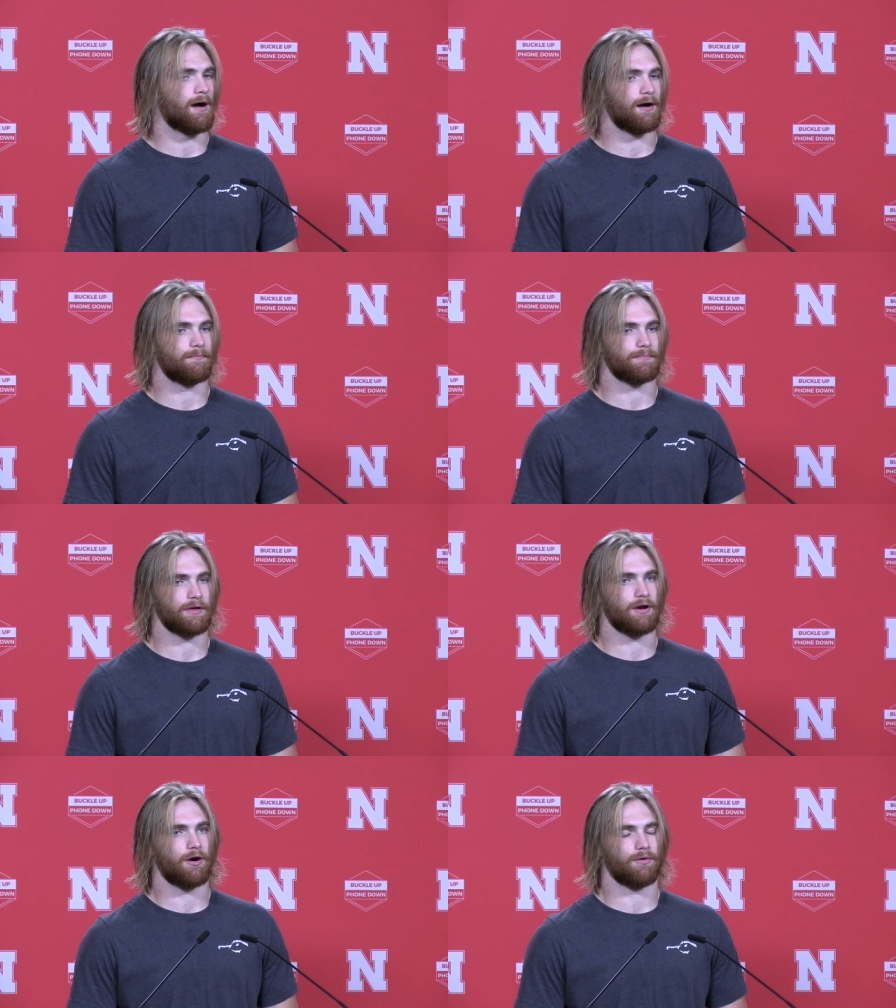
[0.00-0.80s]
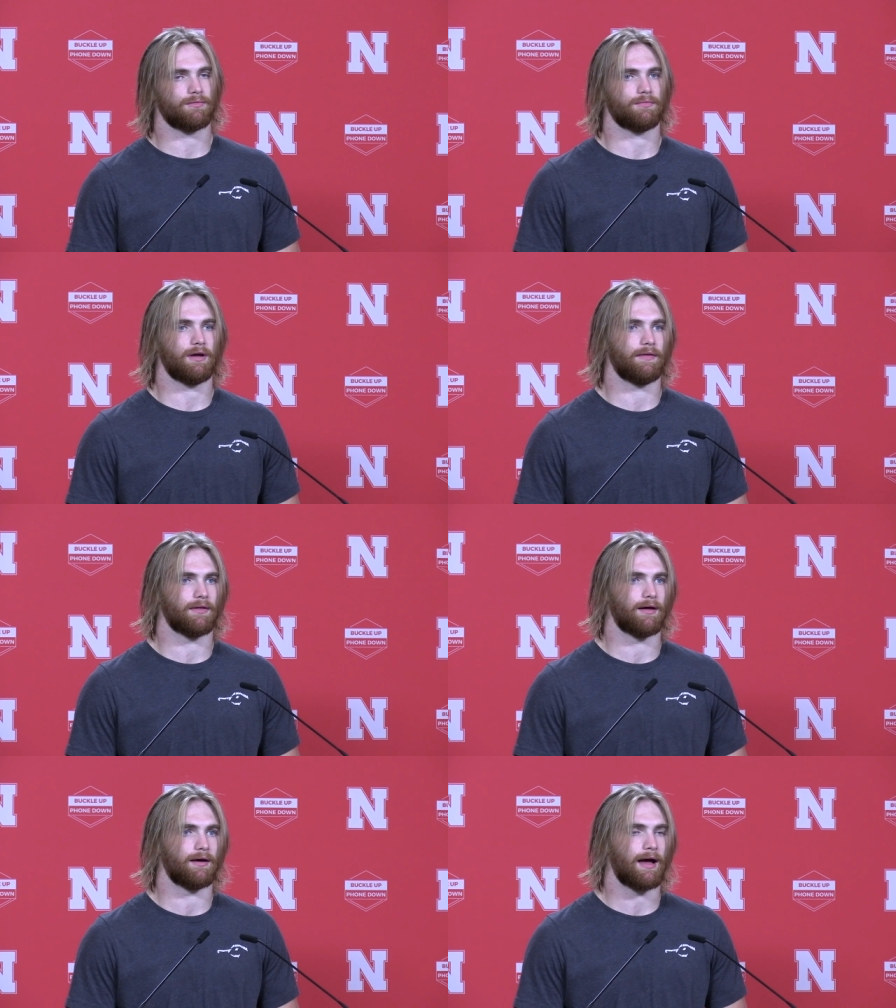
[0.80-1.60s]
Um, you know, in
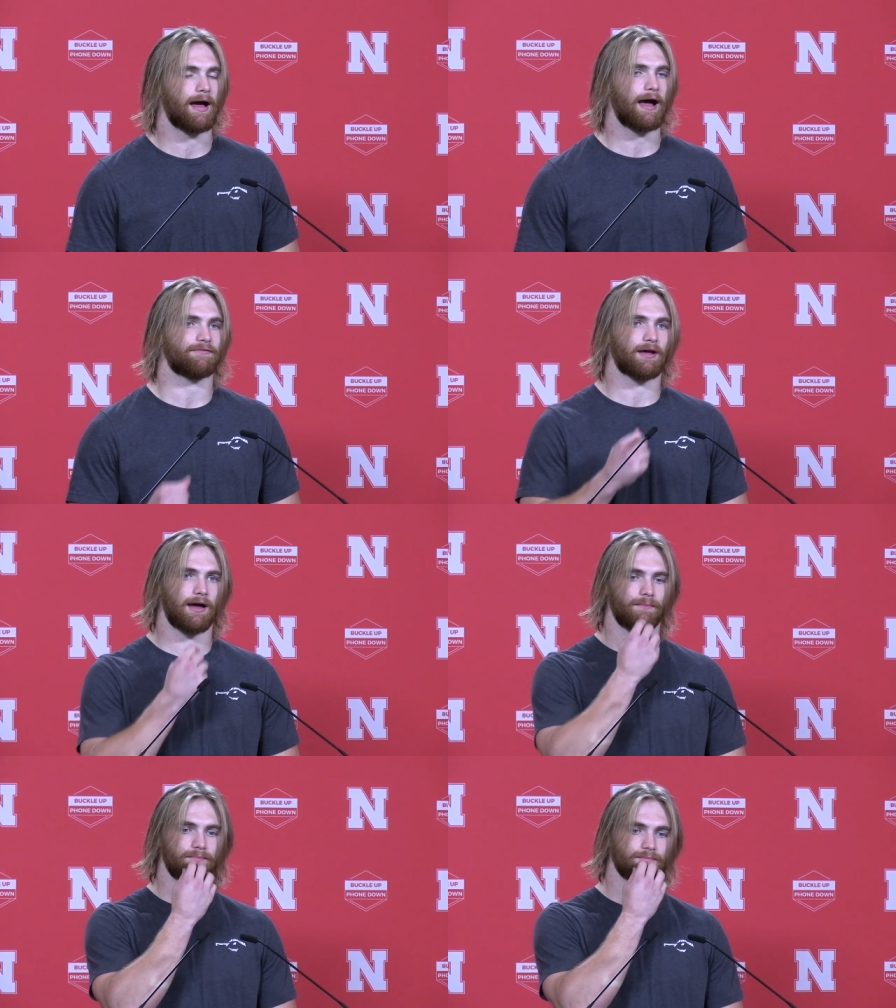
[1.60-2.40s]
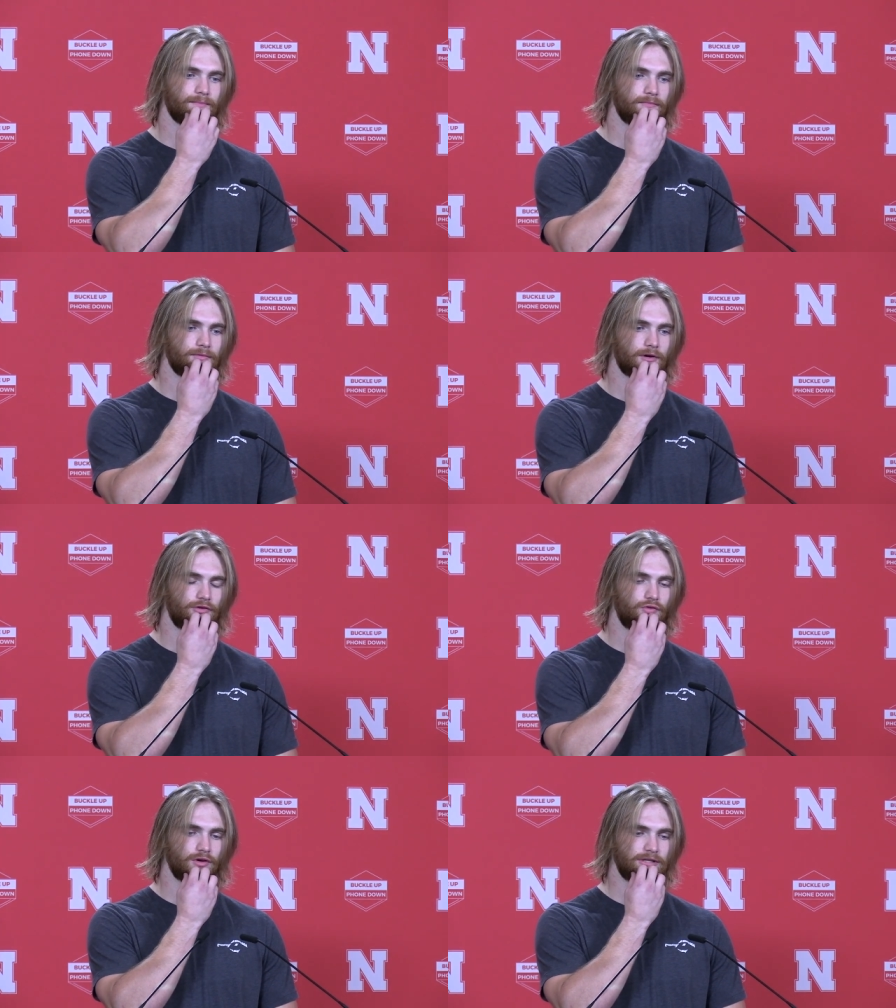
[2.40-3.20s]
the, at halftime,
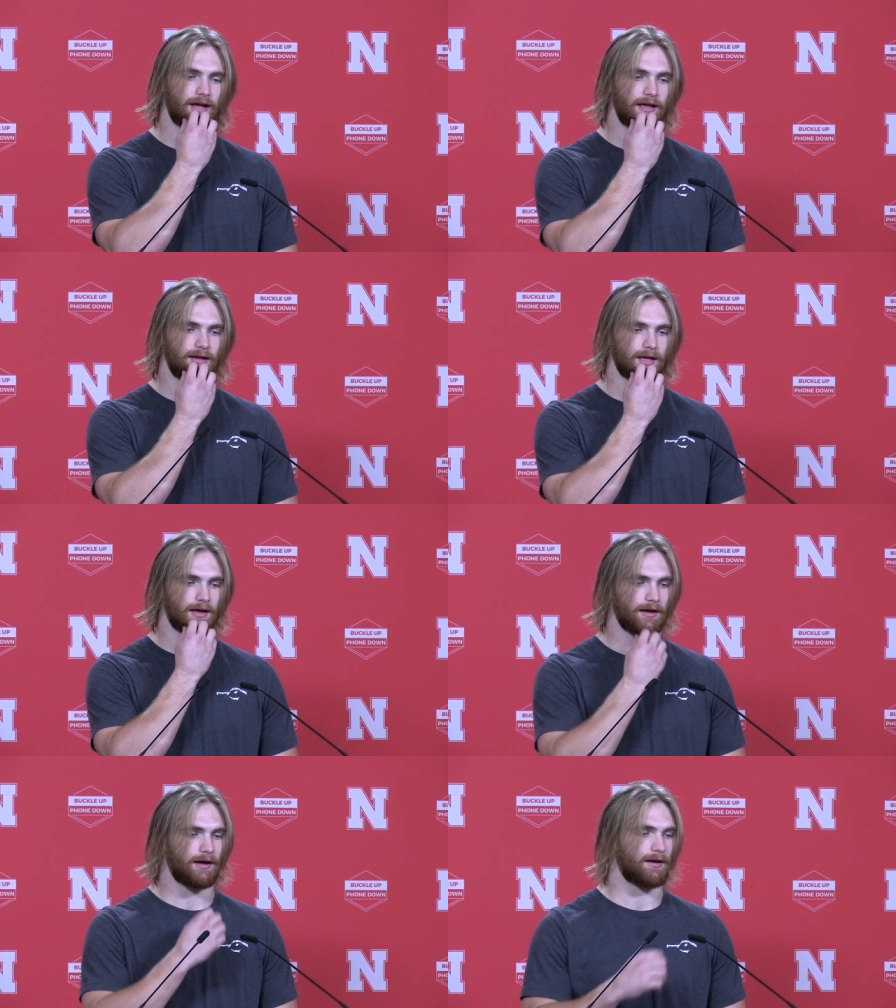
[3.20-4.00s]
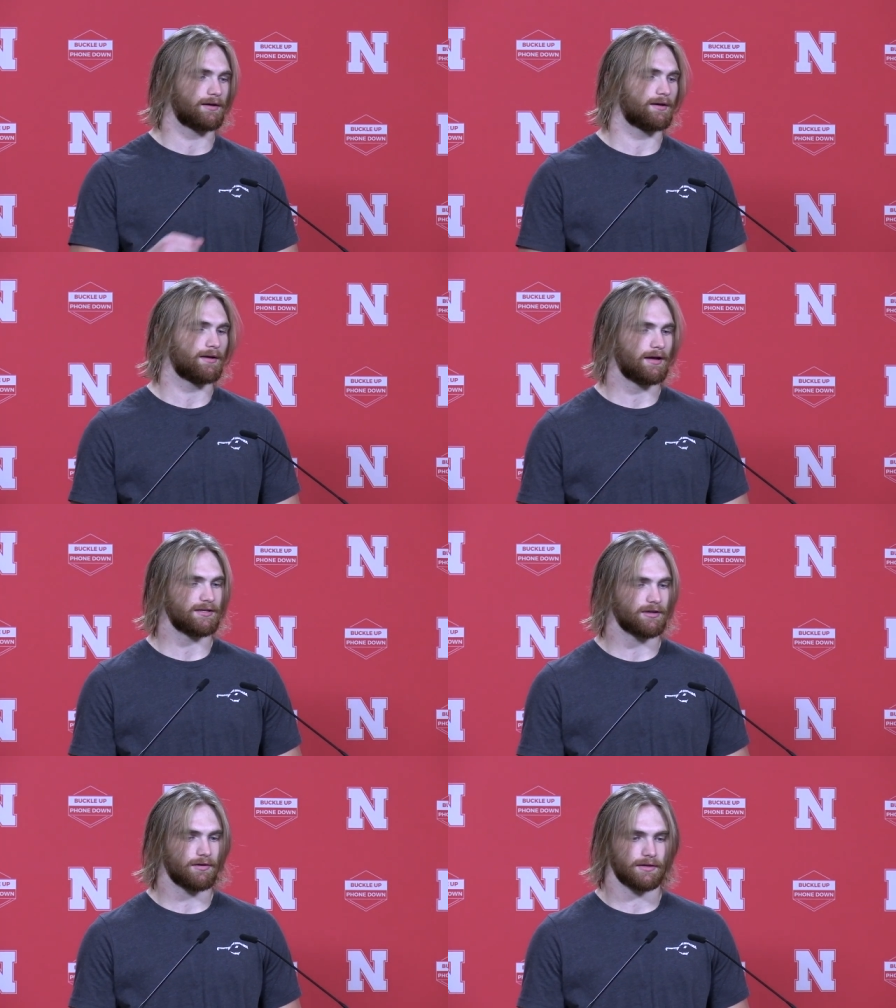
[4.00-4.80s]
Coach Rhule said it. Uh,
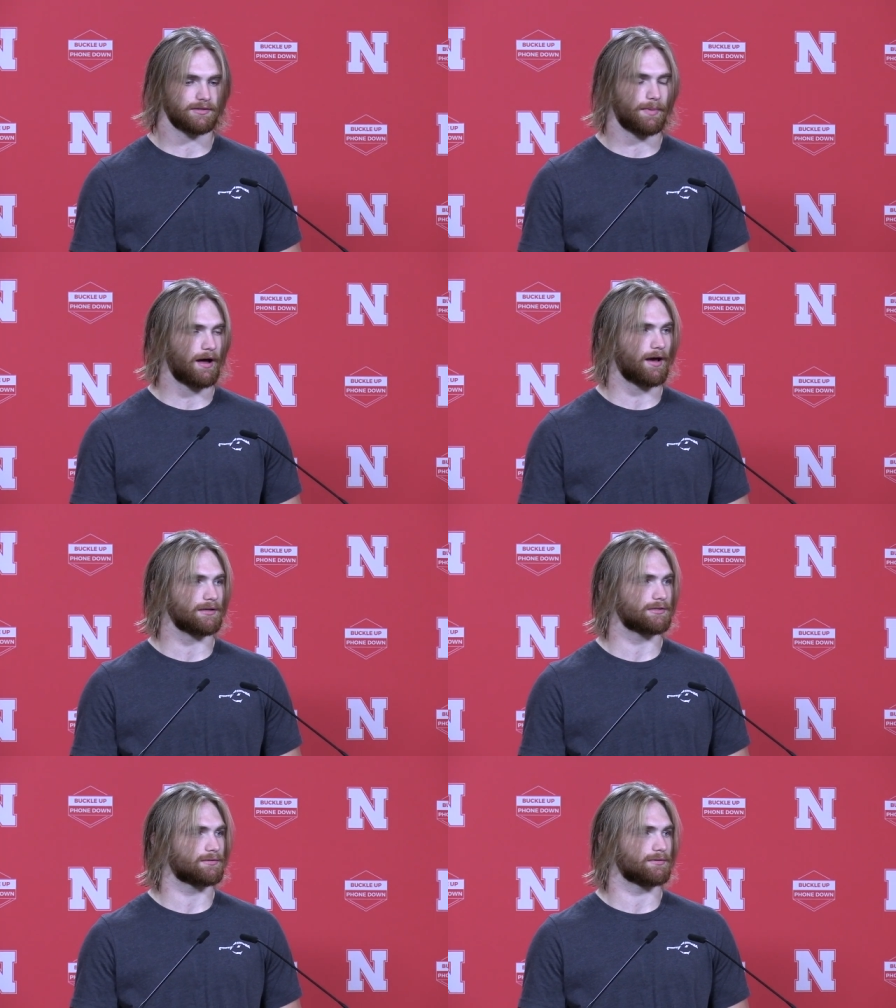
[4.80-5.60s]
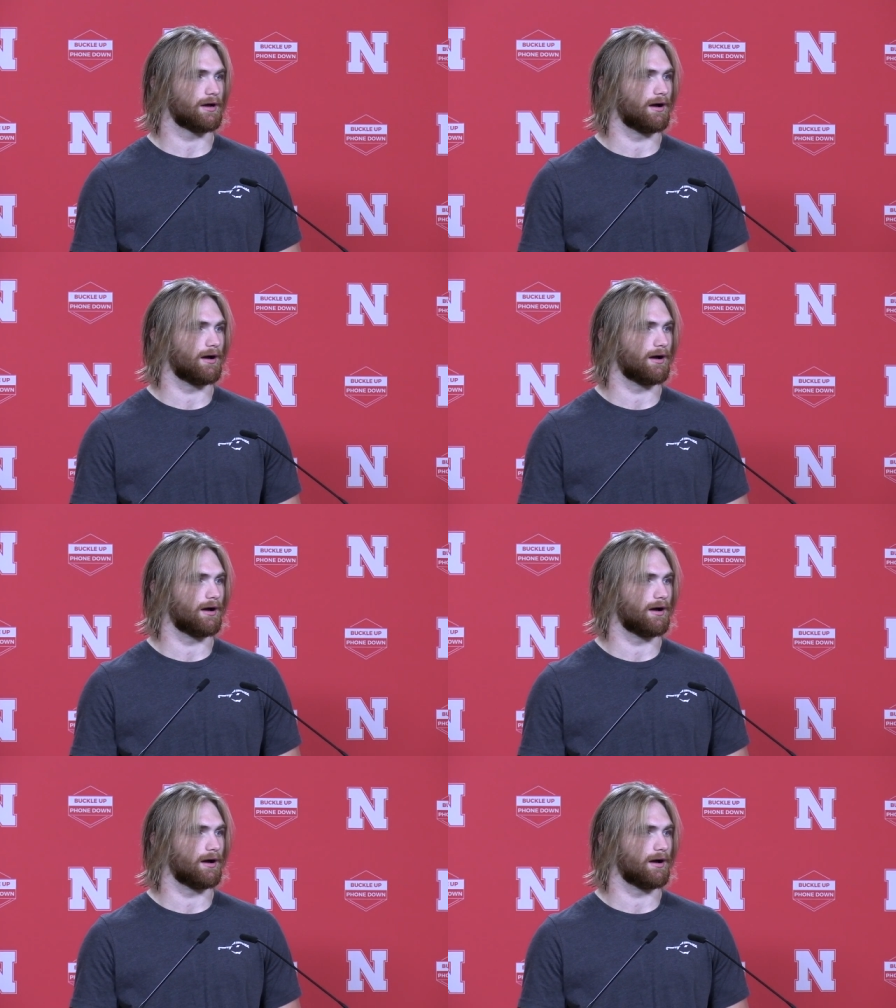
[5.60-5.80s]
it's it's about us.